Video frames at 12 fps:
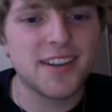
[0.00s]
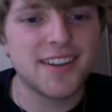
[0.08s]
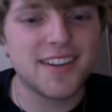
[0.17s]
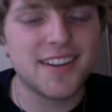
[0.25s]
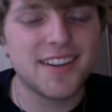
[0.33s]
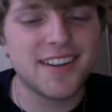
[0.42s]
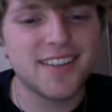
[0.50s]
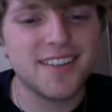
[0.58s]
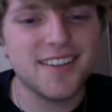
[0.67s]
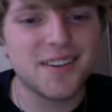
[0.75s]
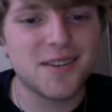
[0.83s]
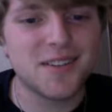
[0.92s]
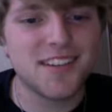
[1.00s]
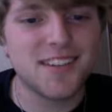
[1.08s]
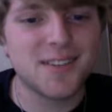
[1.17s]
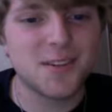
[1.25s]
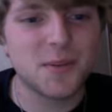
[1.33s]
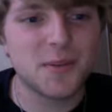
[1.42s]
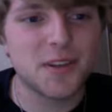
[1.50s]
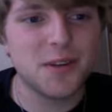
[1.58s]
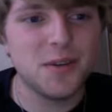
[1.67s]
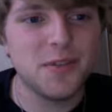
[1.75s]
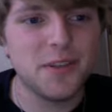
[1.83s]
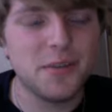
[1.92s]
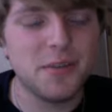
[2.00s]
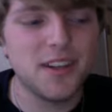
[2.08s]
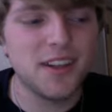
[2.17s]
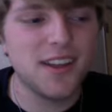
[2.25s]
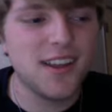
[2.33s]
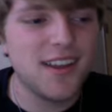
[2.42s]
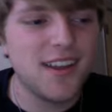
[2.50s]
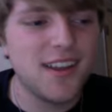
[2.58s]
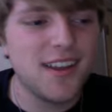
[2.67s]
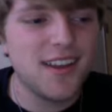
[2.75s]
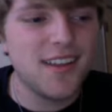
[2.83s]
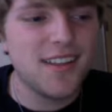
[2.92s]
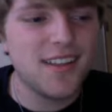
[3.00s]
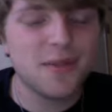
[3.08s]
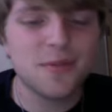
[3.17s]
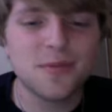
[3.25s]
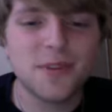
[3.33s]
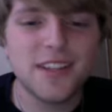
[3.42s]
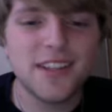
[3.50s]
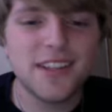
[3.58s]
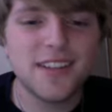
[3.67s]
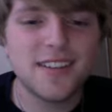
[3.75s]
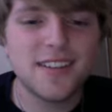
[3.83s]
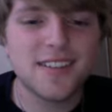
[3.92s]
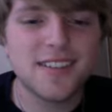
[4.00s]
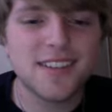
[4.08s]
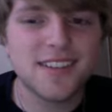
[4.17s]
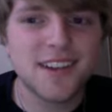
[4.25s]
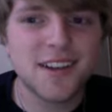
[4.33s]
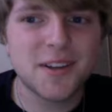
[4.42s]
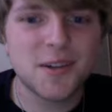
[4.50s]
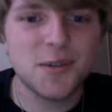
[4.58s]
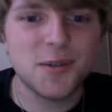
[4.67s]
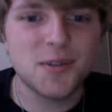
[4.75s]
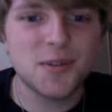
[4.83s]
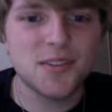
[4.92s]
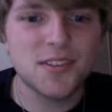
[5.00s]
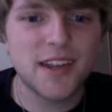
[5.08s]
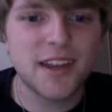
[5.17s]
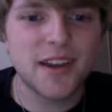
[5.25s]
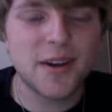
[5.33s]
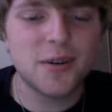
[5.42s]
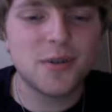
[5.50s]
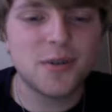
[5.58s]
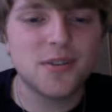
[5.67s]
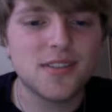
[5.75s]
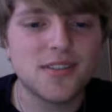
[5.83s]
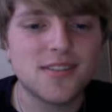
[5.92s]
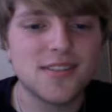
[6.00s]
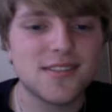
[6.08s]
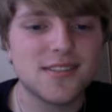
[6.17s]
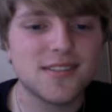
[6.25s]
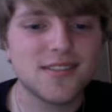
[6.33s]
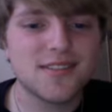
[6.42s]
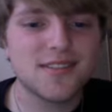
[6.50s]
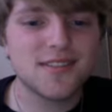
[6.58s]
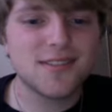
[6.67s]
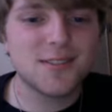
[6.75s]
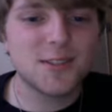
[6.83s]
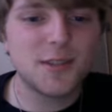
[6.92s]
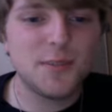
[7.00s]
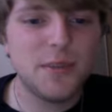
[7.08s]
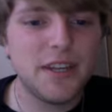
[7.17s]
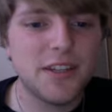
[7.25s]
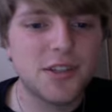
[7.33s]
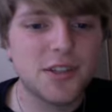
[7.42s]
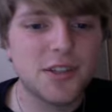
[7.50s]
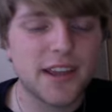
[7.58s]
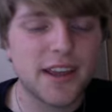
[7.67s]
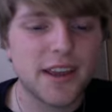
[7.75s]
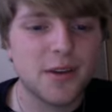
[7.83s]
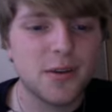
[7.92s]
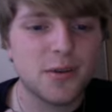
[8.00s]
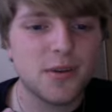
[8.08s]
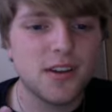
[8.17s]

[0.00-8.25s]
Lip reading: And like, it sounds a little bit goofy, but that really, it's kind of cool how speech and how